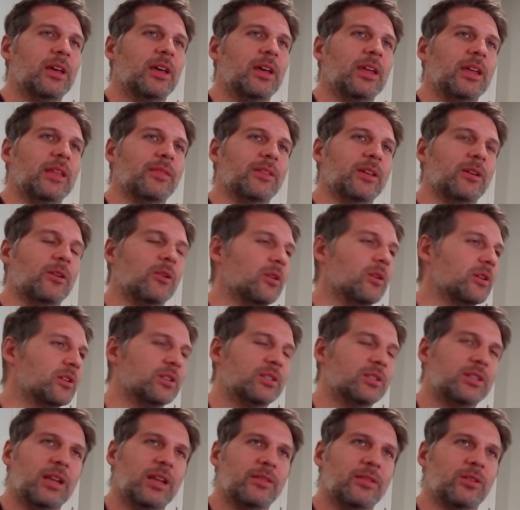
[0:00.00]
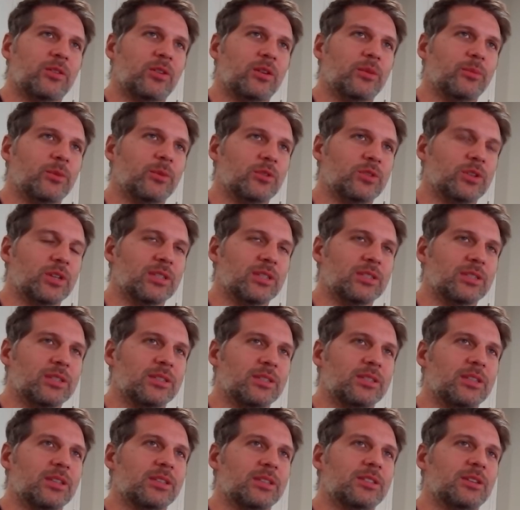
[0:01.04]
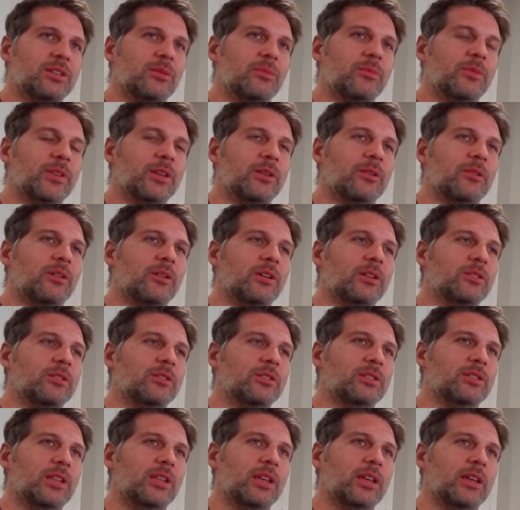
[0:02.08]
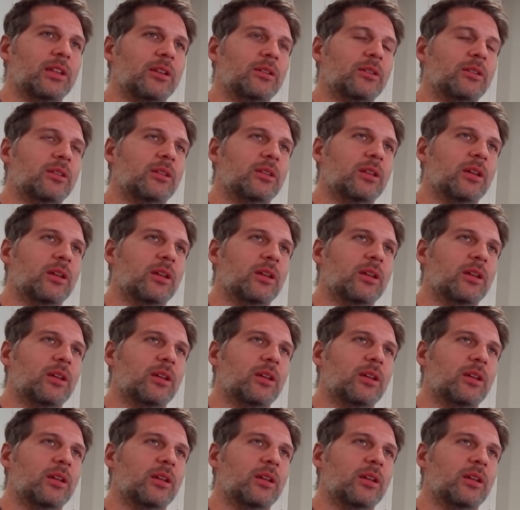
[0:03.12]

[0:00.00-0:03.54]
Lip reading: and they don't understand the criminal justice system. They don't understand